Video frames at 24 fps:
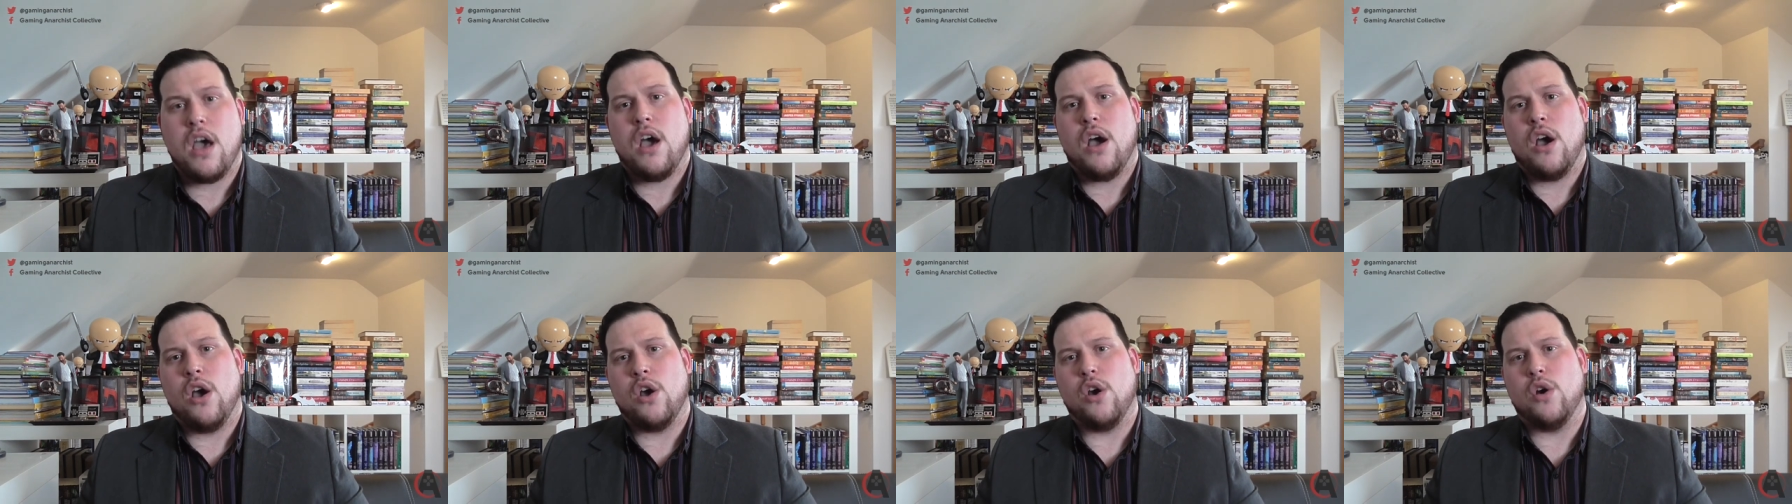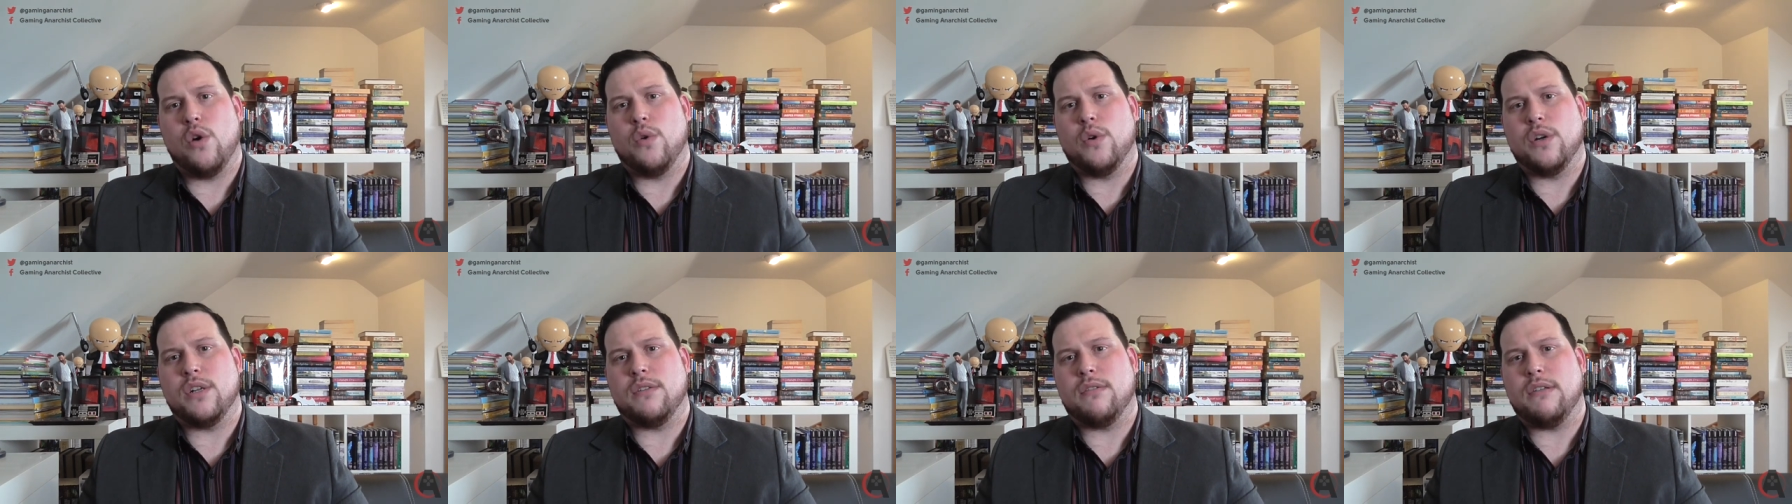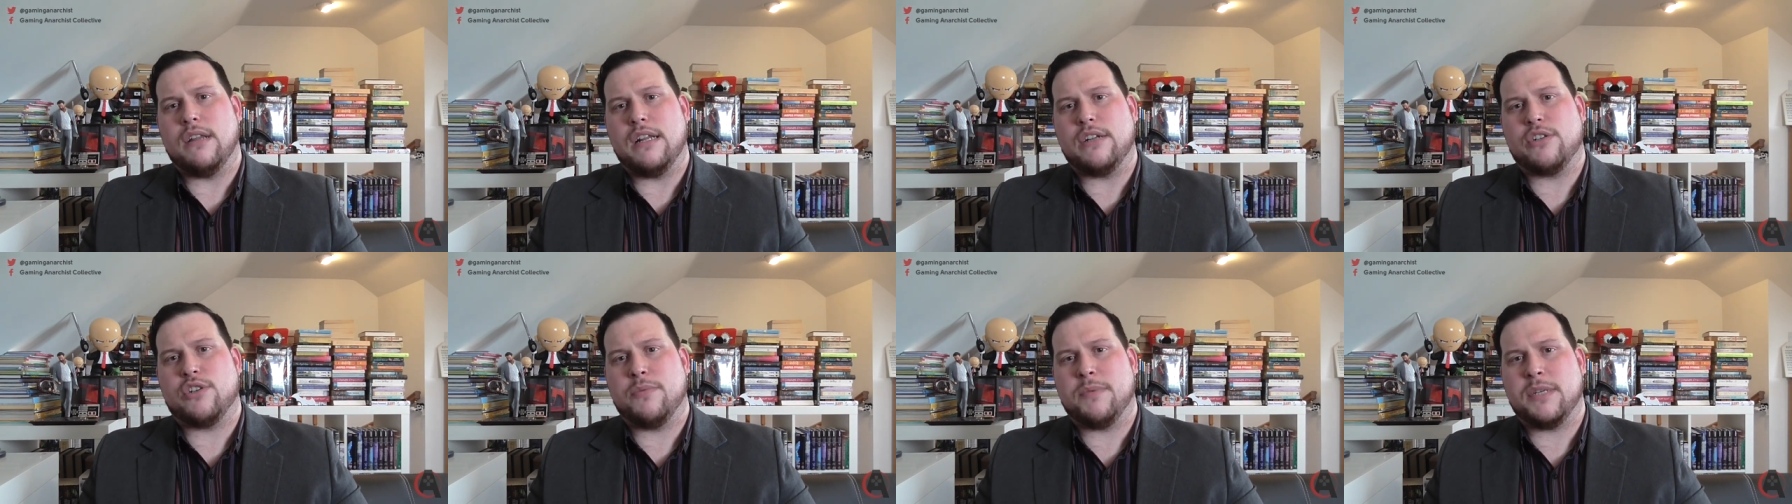who would
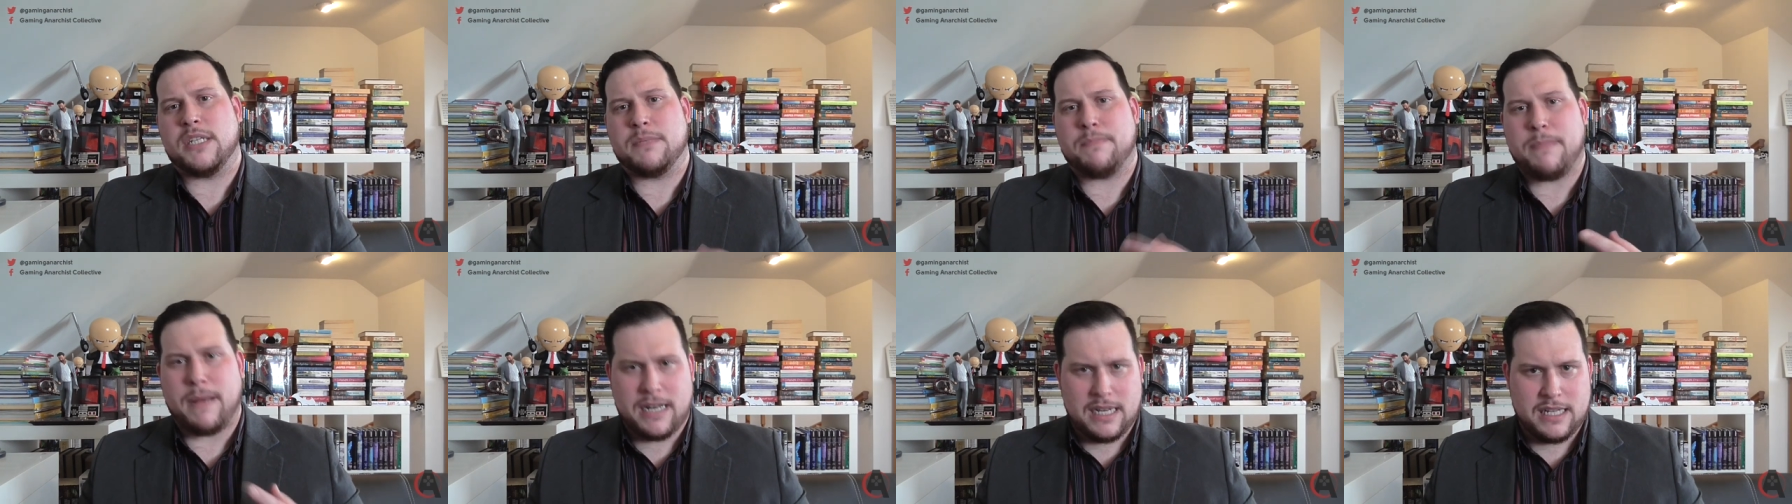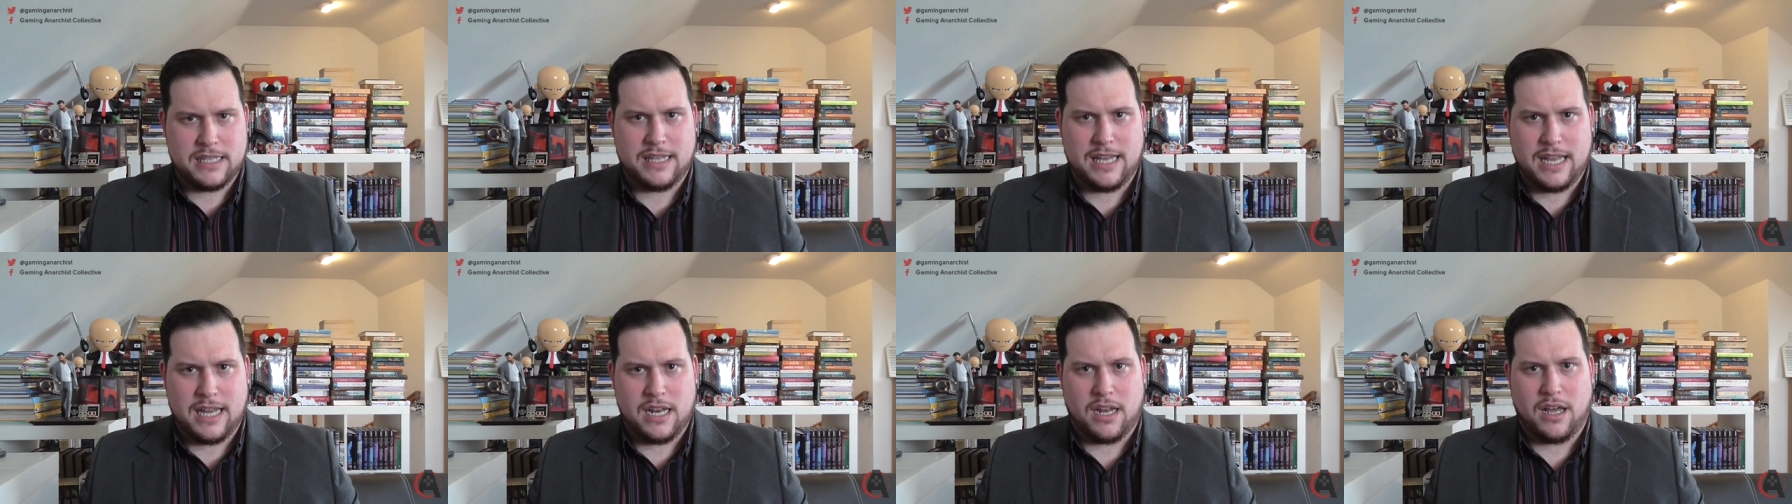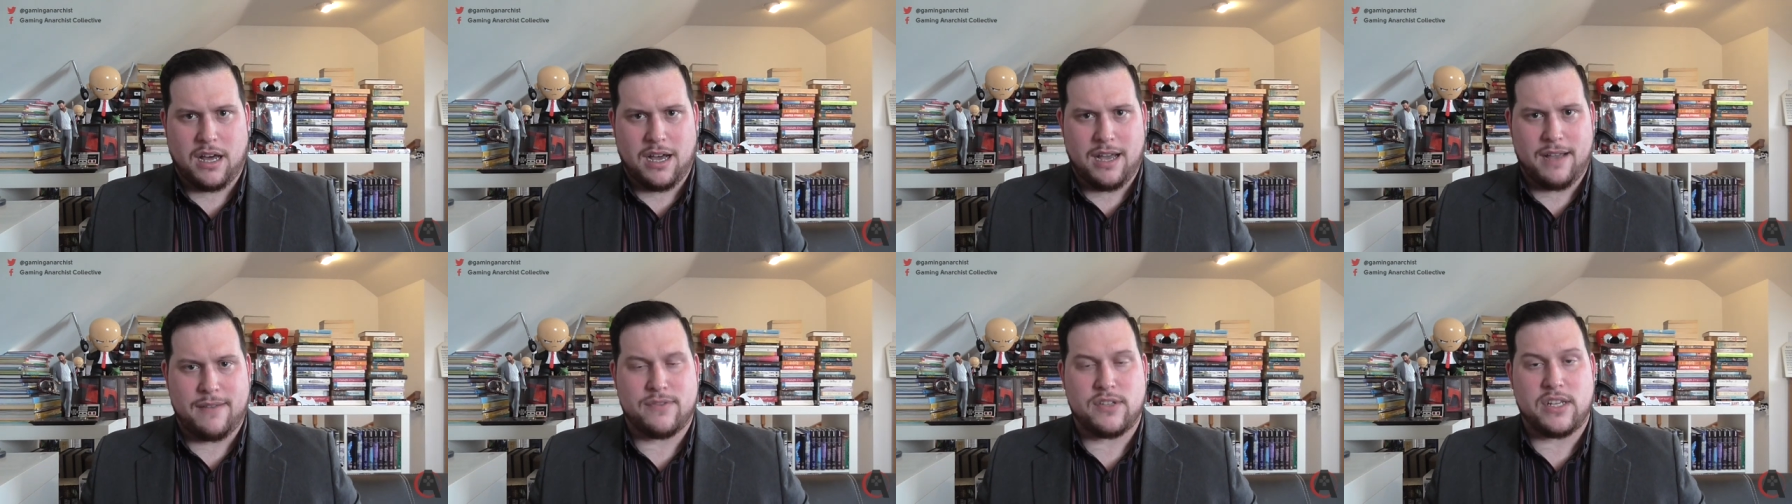literally be spending their
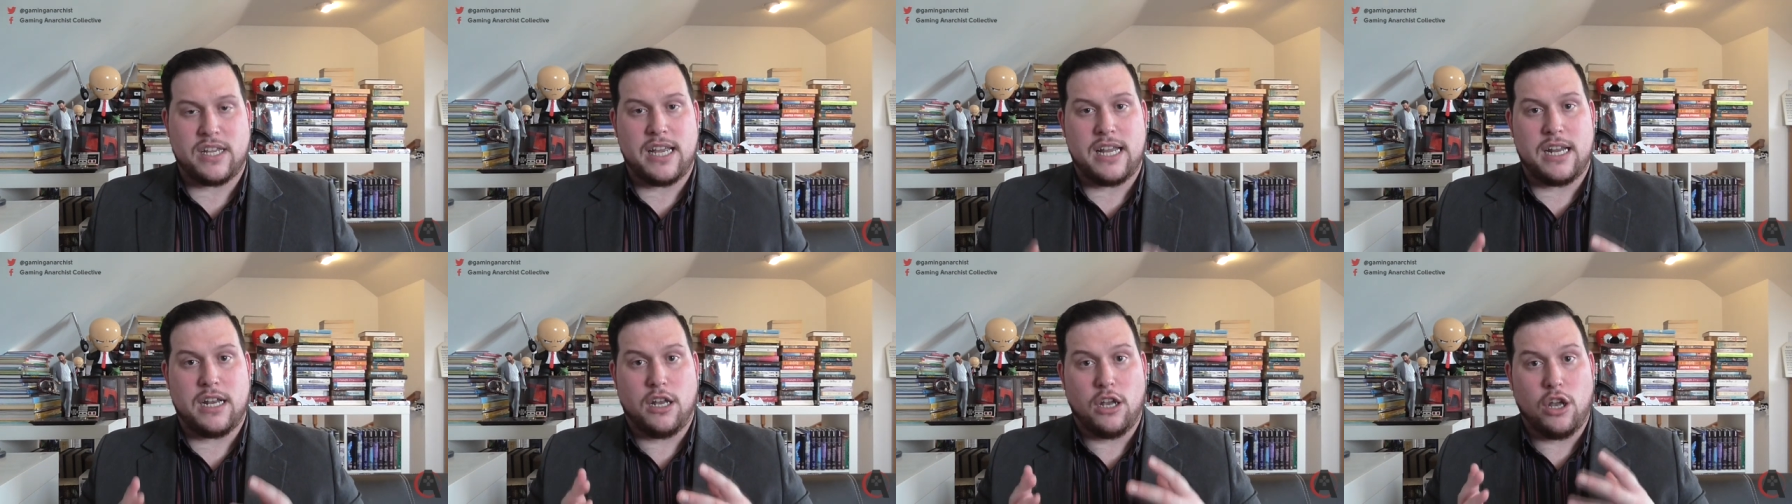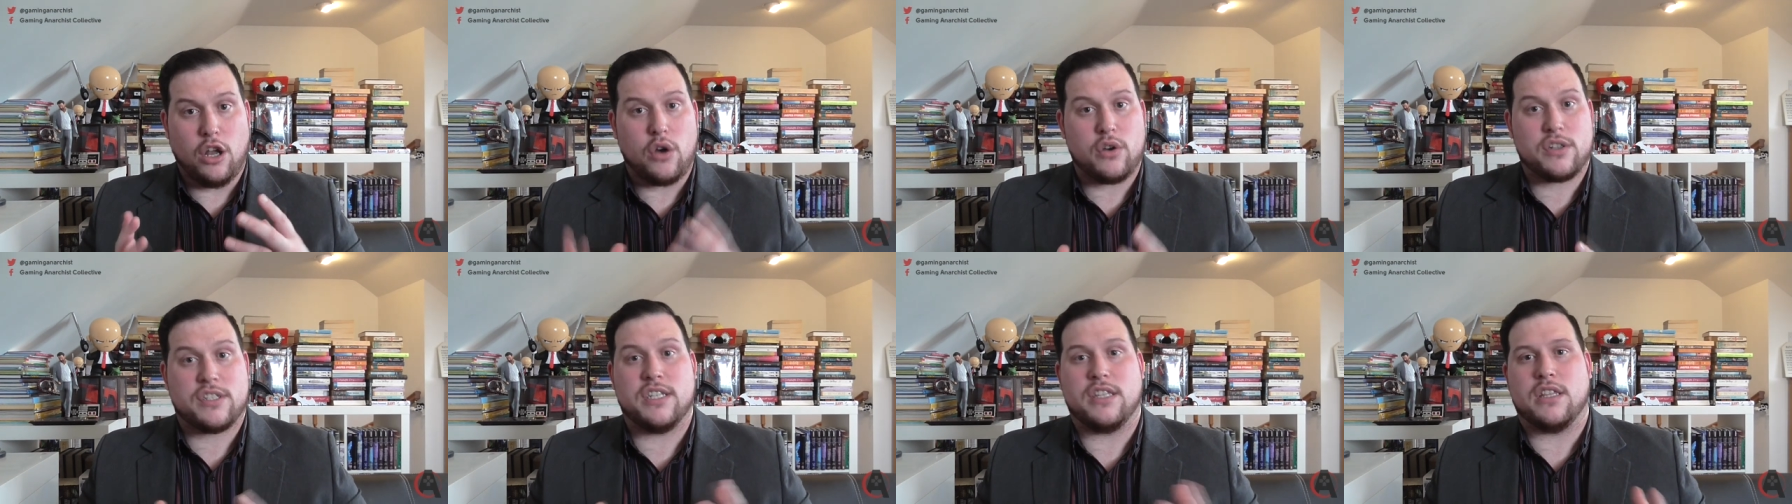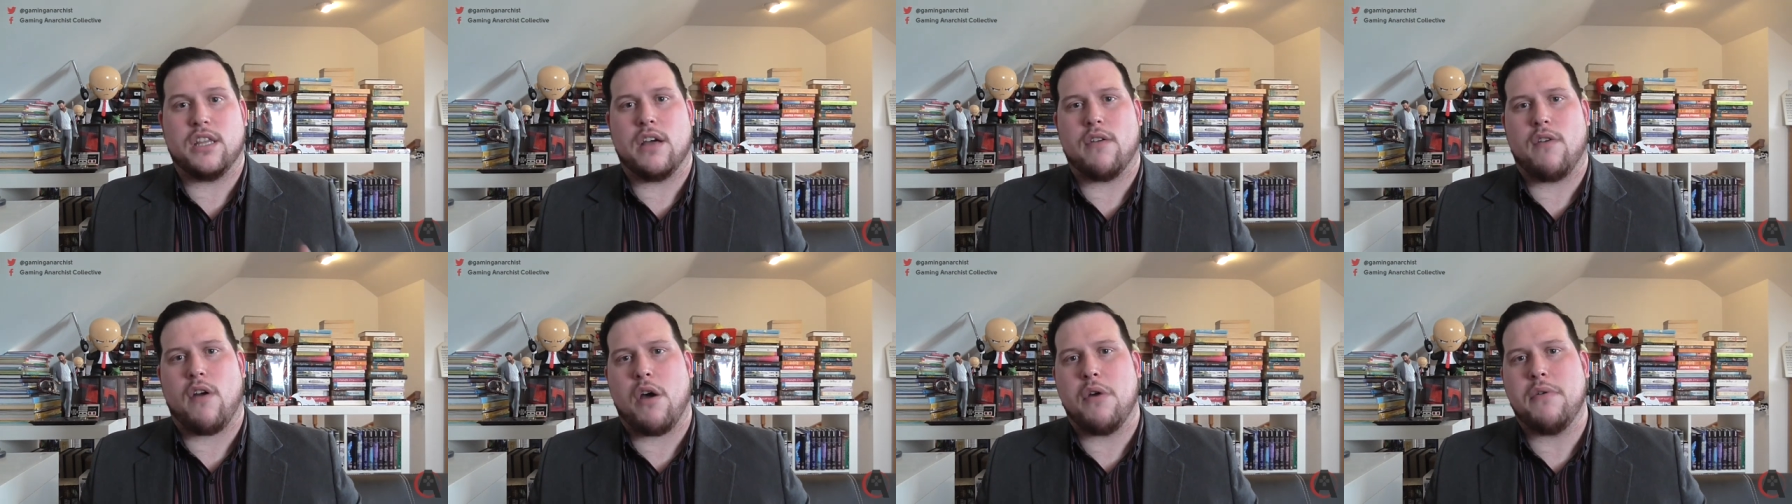lives locked in
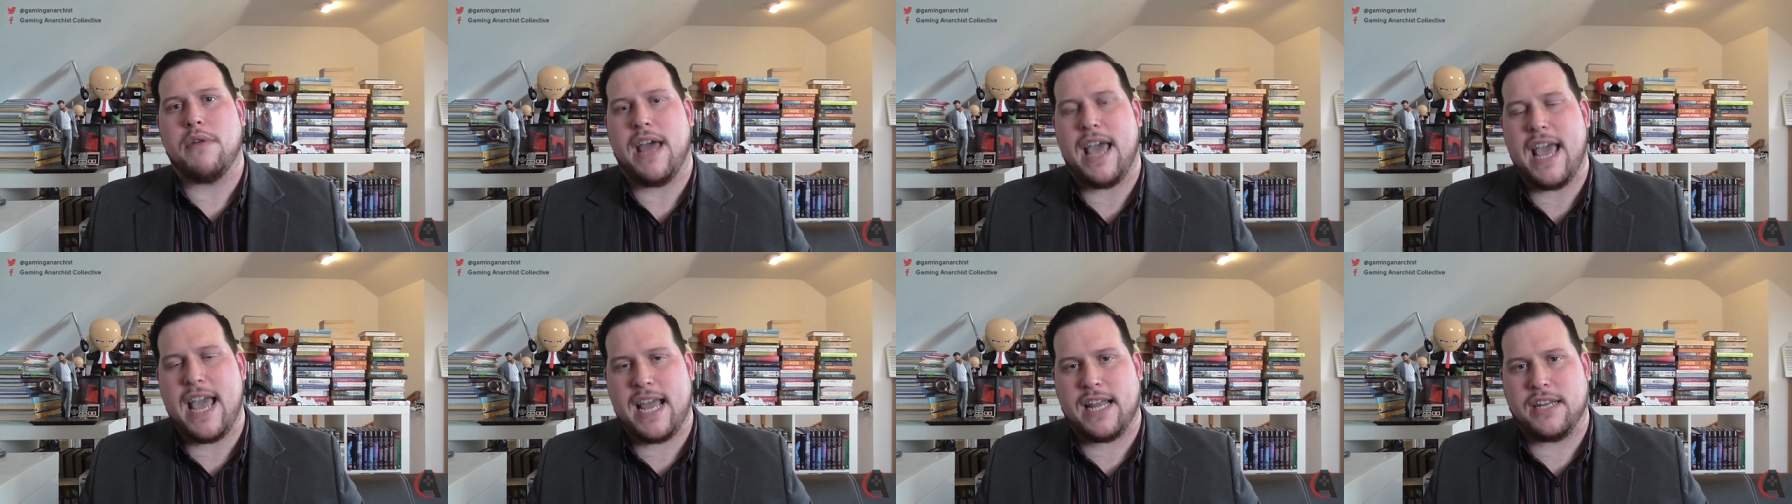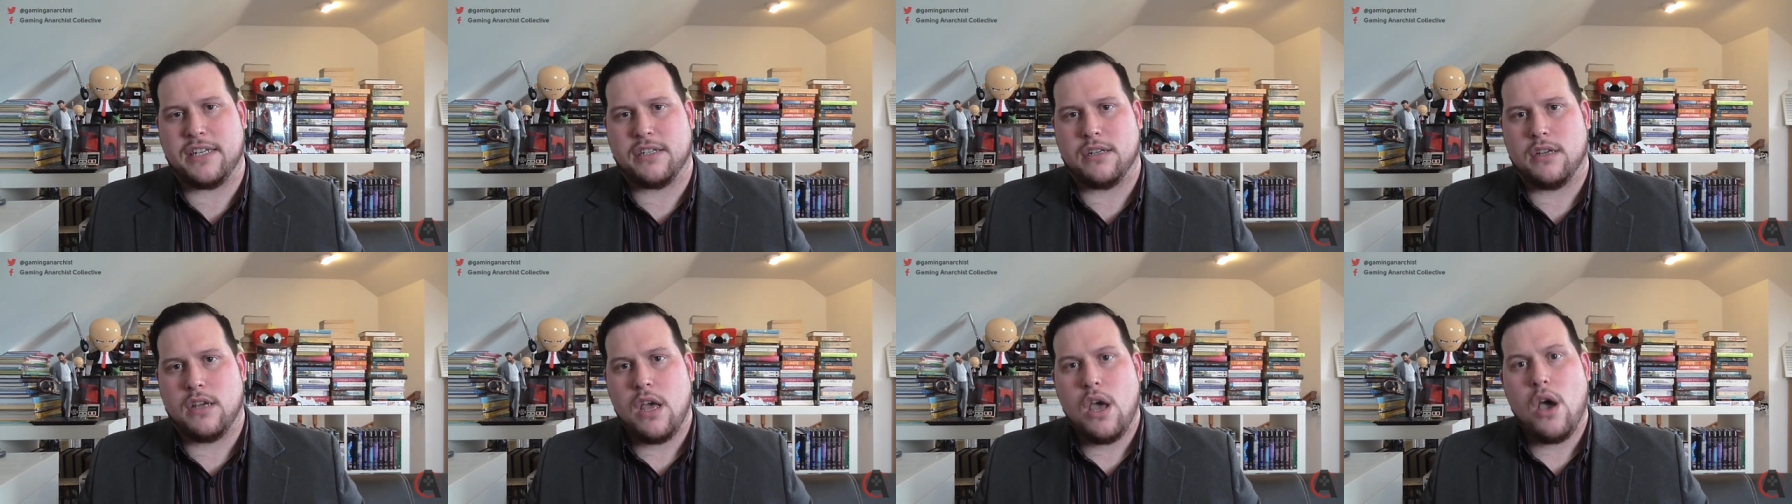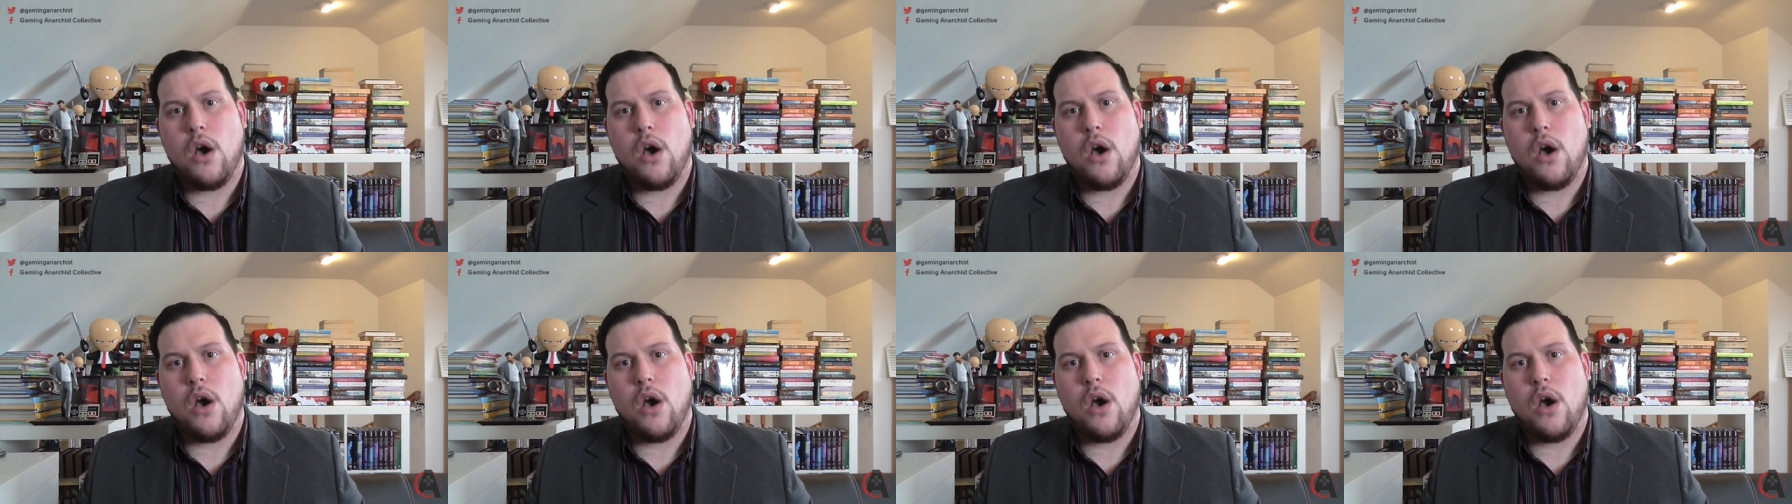their own head.